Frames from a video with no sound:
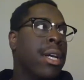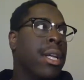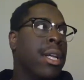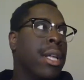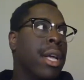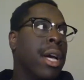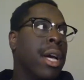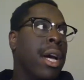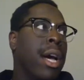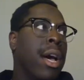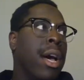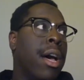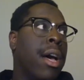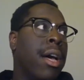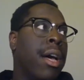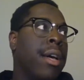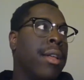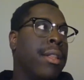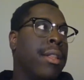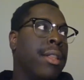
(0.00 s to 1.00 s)

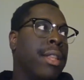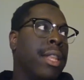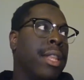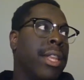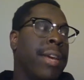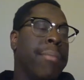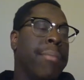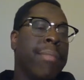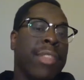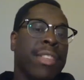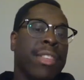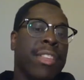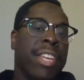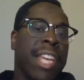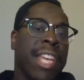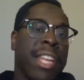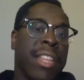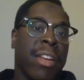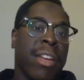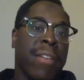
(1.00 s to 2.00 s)
them
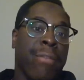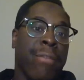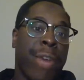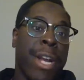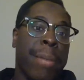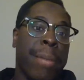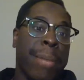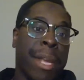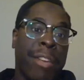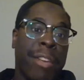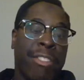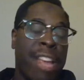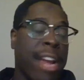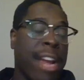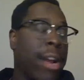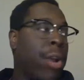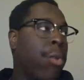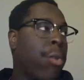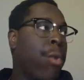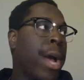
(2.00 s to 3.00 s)
get their freedom getting
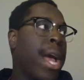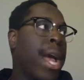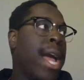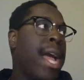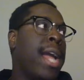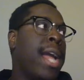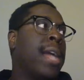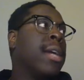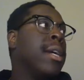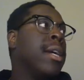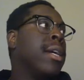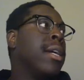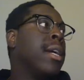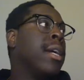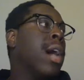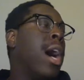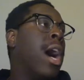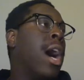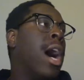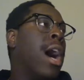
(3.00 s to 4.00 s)
taken away,
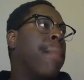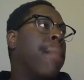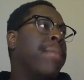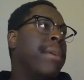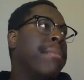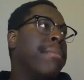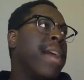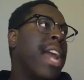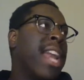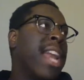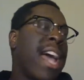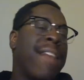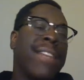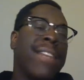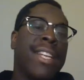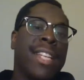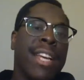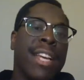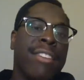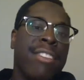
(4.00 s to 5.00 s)
them not
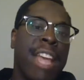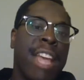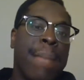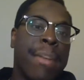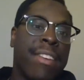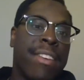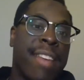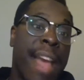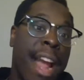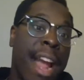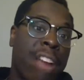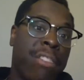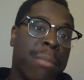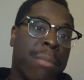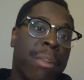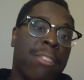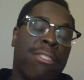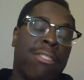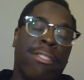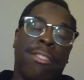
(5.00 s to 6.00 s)
having the same
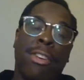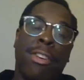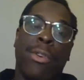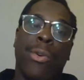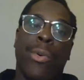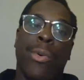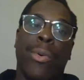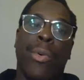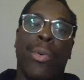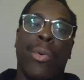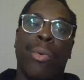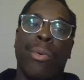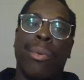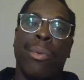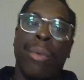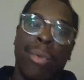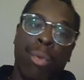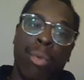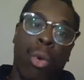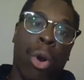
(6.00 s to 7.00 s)
attachments to
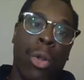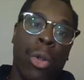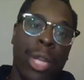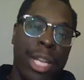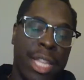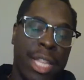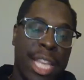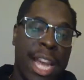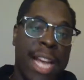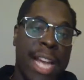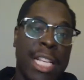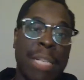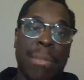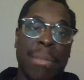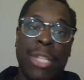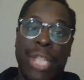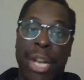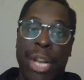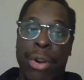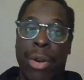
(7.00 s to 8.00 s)
worldly things and
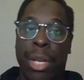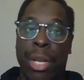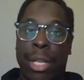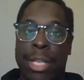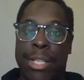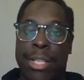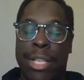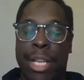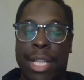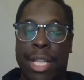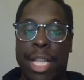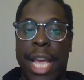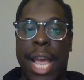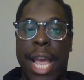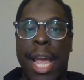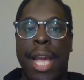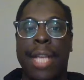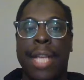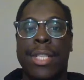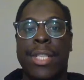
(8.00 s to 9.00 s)
materialistic
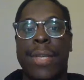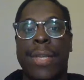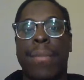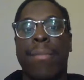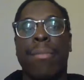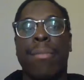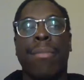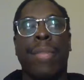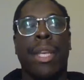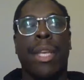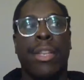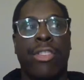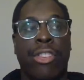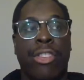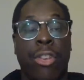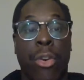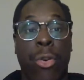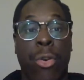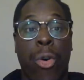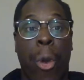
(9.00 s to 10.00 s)
things
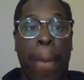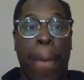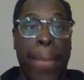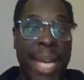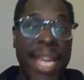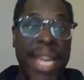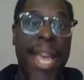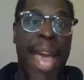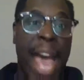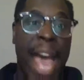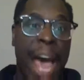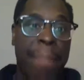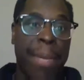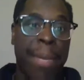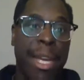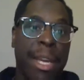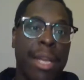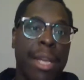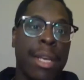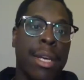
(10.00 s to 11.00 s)
to be
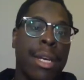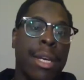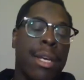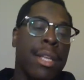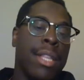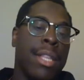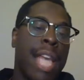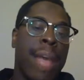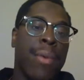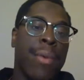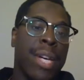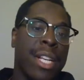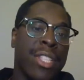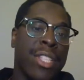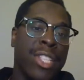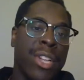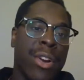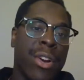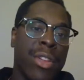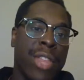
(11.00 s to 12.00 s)
happy, they would
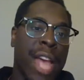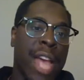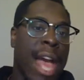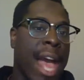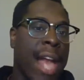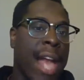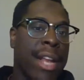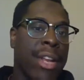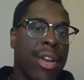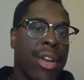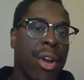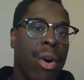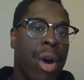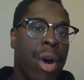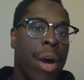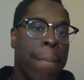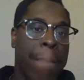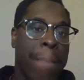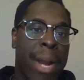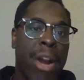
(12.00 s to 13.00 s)
consider that, you know,
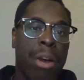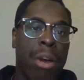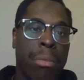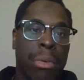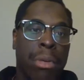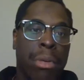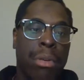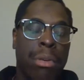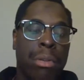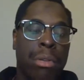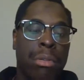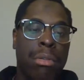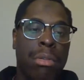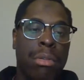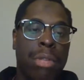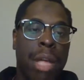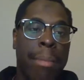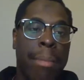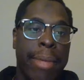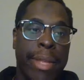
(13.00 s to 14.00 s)
unbearable.
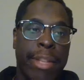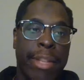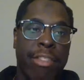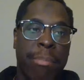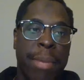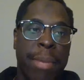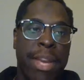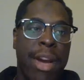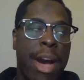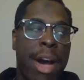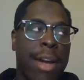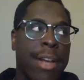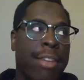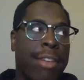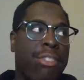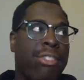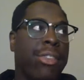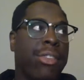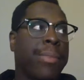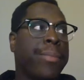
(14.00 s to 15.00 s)
I mean, let's be
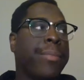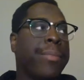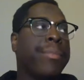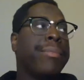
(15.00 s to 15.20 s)
honest.